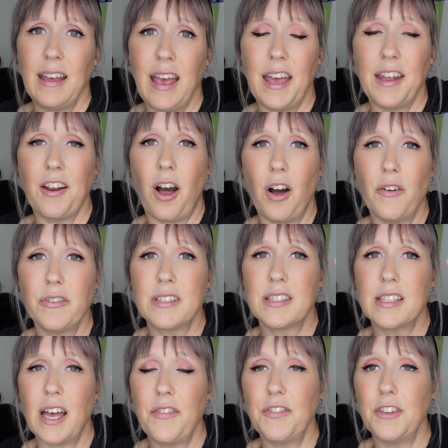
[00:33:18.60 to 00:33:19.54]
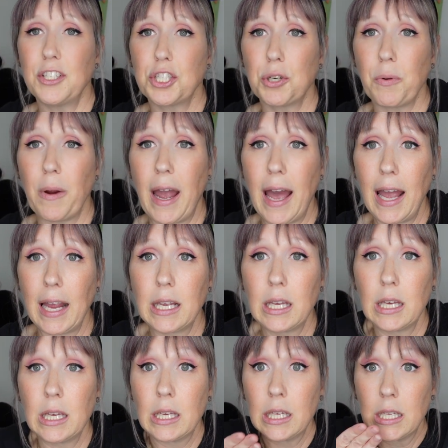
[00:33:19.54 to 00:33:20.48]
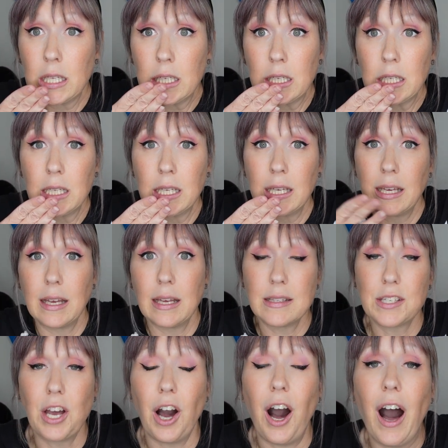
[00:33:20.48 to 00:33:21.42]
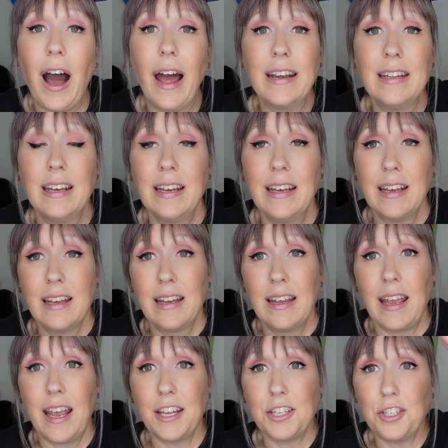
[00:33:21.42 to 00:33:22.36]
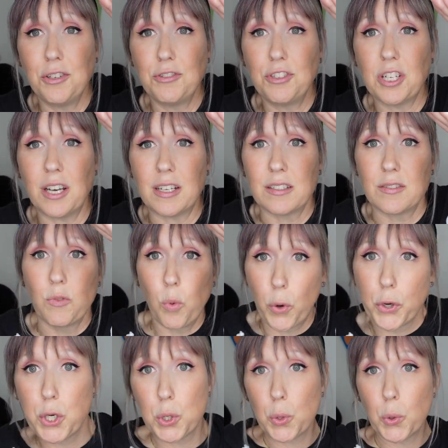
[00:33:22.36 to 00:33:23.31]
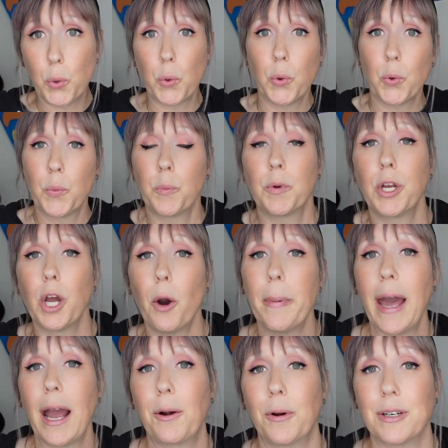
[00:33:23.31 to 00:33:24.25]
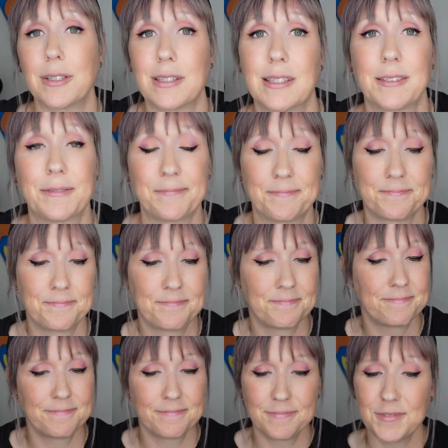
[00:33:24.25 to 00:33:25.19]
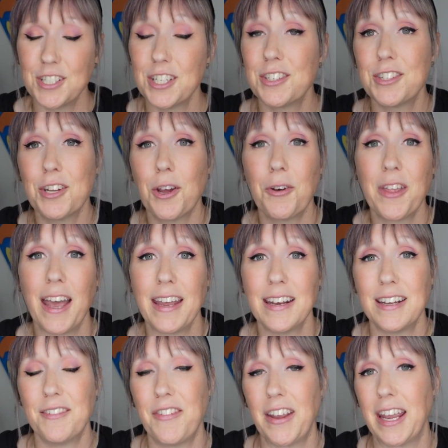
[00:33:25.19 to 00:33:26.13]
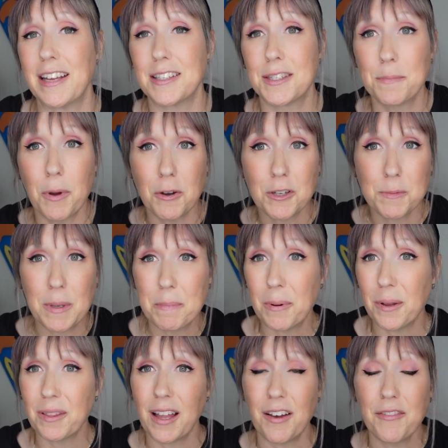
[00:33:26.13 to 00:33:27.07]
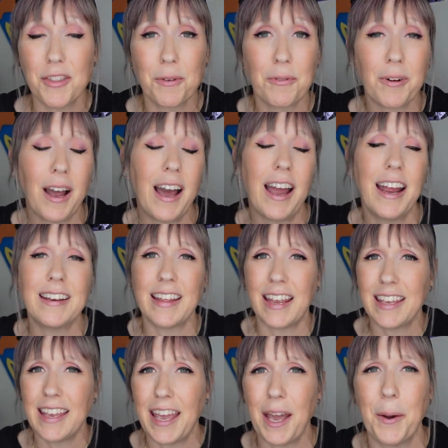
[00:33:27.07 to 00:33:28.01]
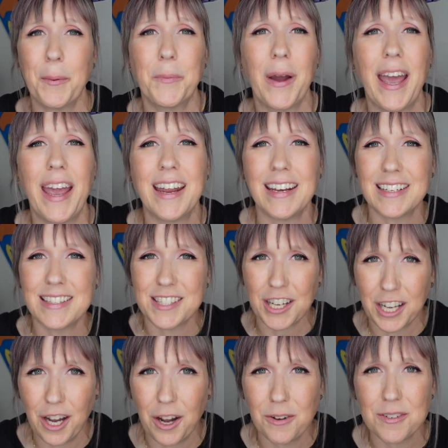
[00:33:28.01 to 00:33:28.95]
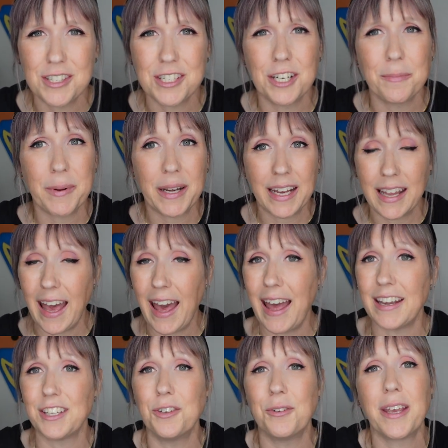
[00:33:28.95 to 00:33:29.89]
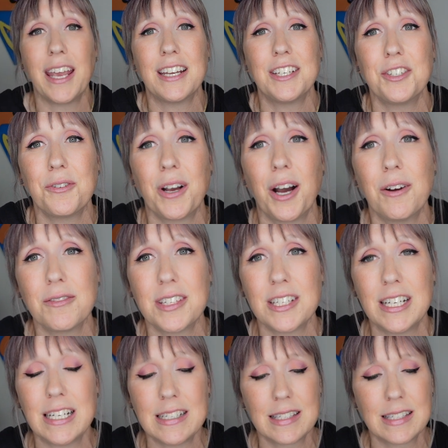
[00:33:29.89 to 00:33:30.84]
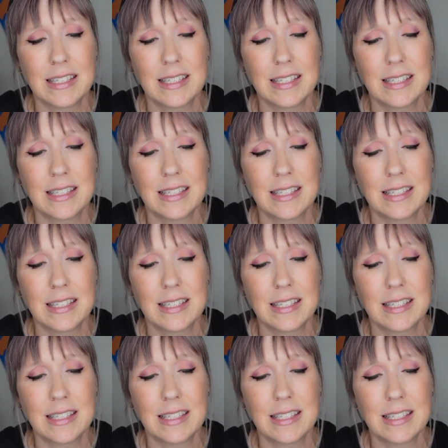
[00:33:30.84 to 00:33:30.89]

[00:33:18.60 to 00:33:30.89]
and all of a sudden the track, it's gone, and you just whoosh, go backwards. Just know that in advance. Most people love the ride. They can't wait. It's a coaster. But again, you can't do coasters.